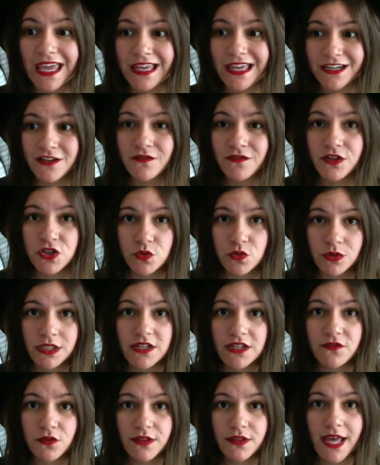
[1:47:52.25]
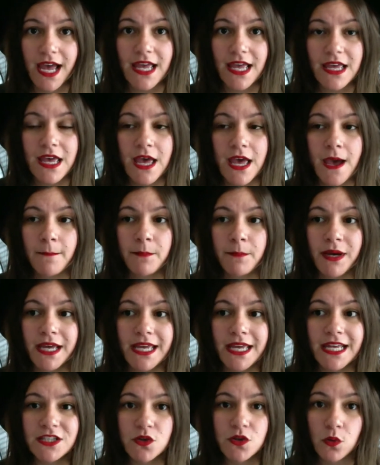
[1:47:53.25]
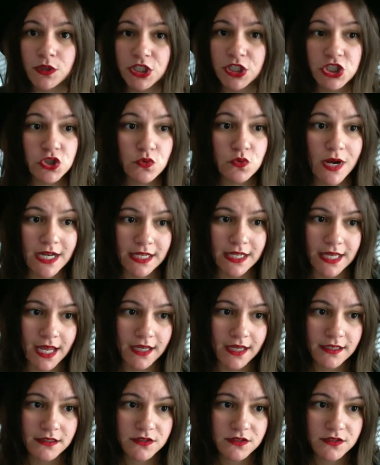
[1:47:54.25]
individually for that, but it's only 288.